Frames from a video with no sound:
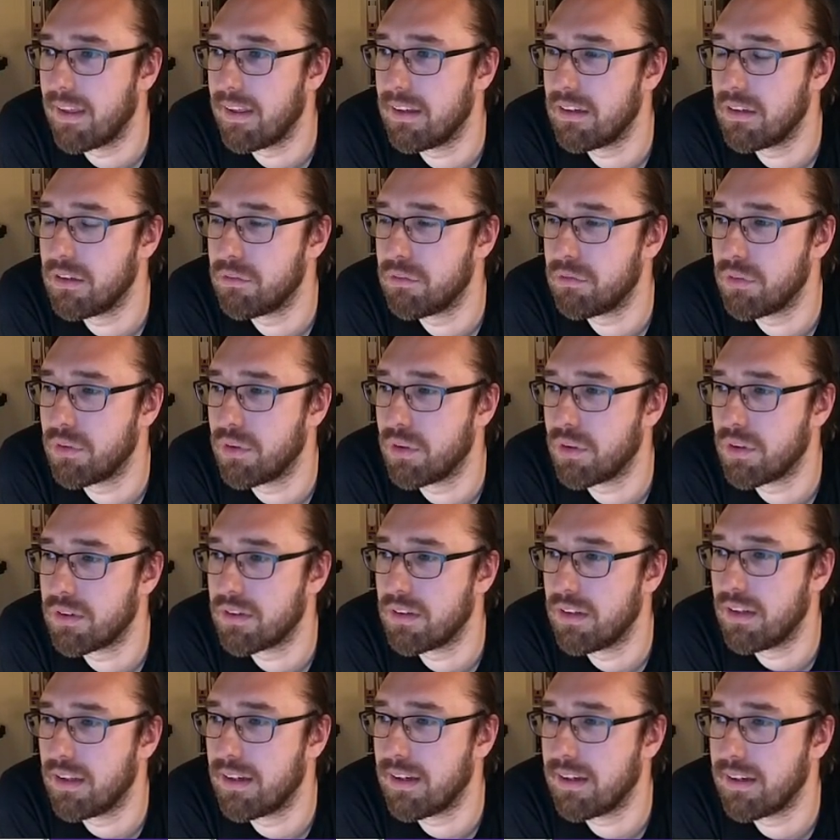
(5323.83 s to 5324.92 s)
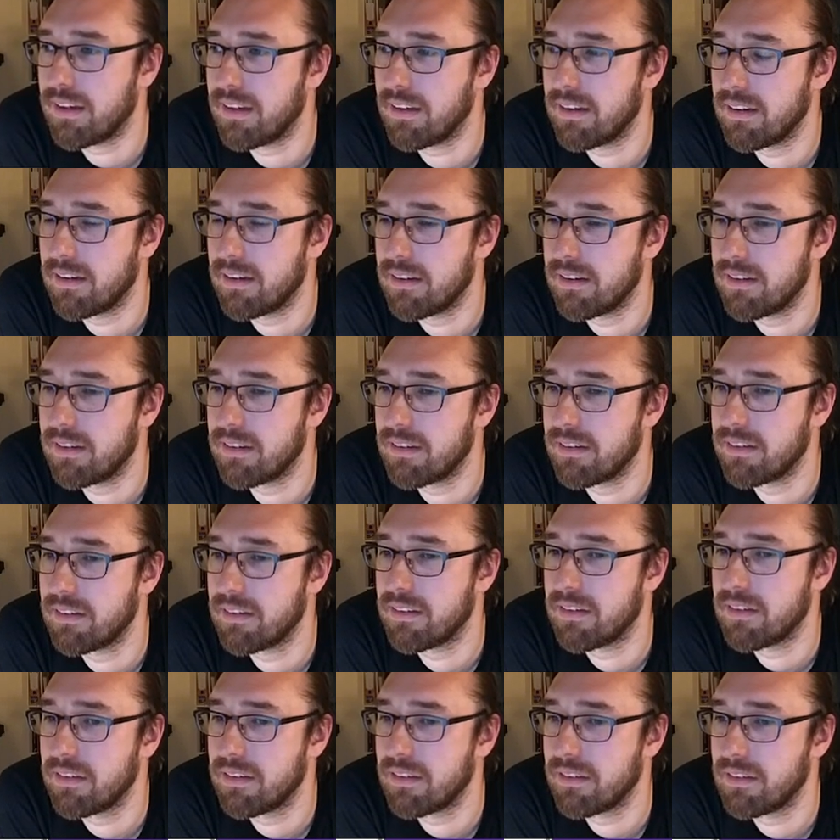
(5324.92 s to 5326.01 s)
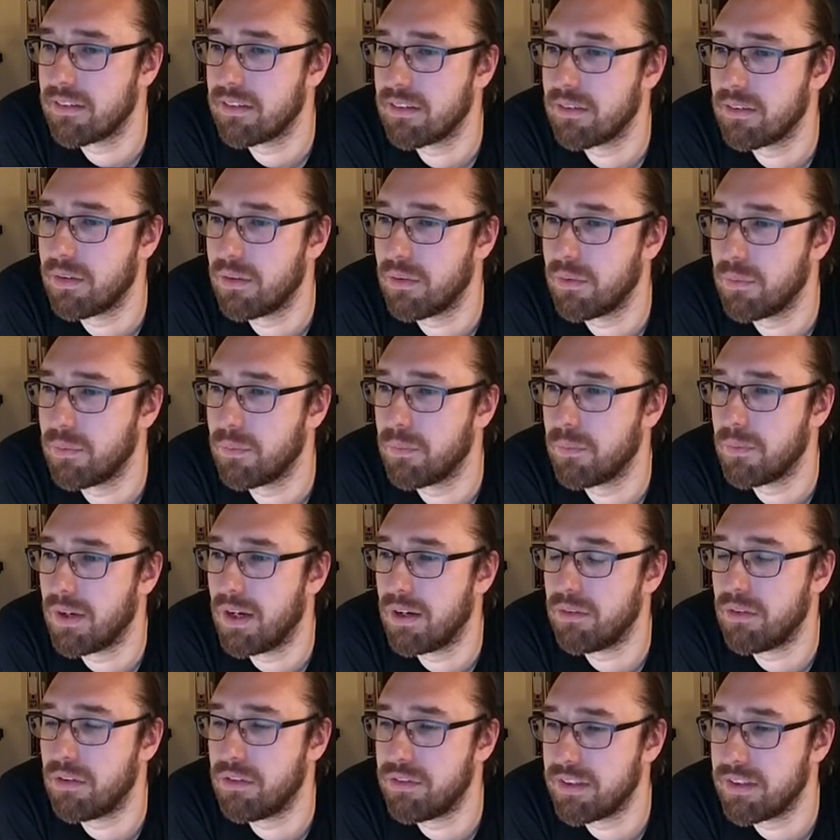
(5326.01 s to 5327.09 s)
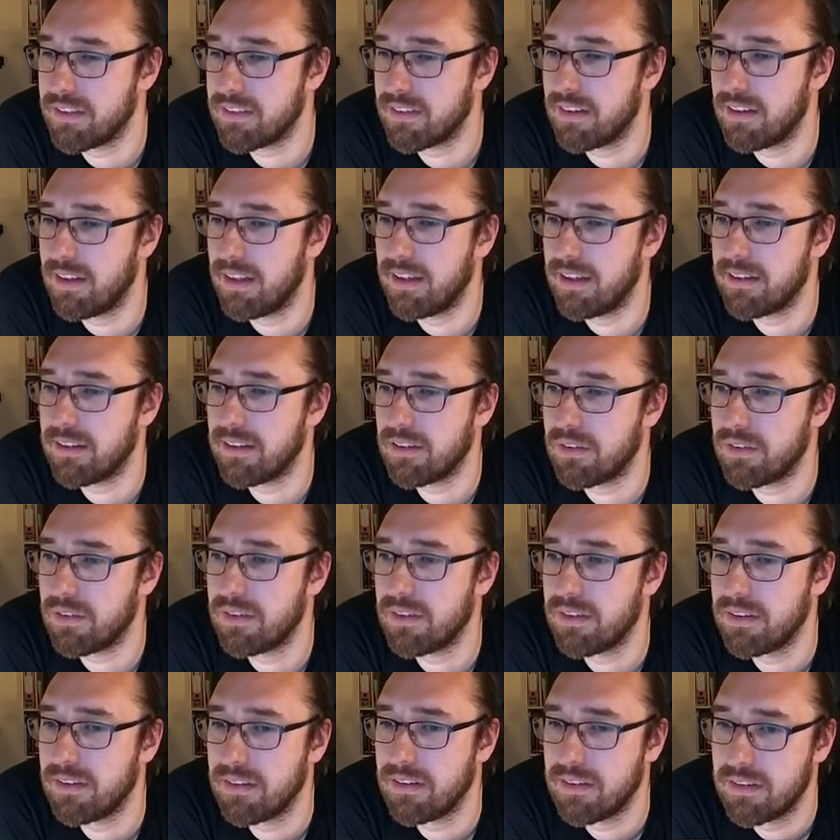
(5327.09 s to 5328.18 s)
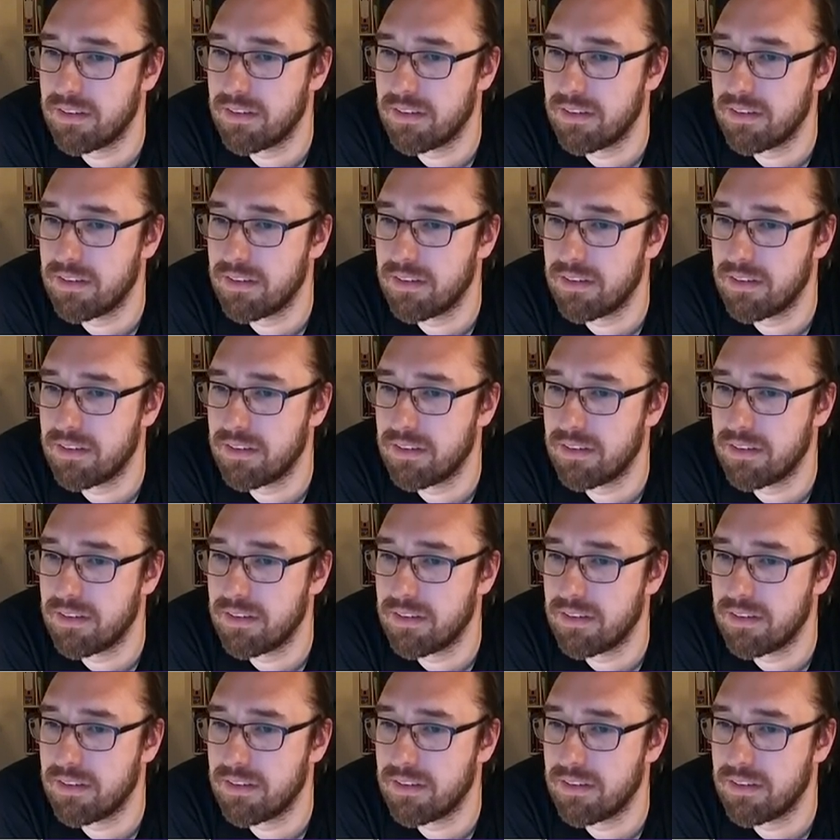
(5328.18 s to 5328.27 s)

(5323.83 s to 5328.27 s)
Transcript: if not, like I will fix it later on.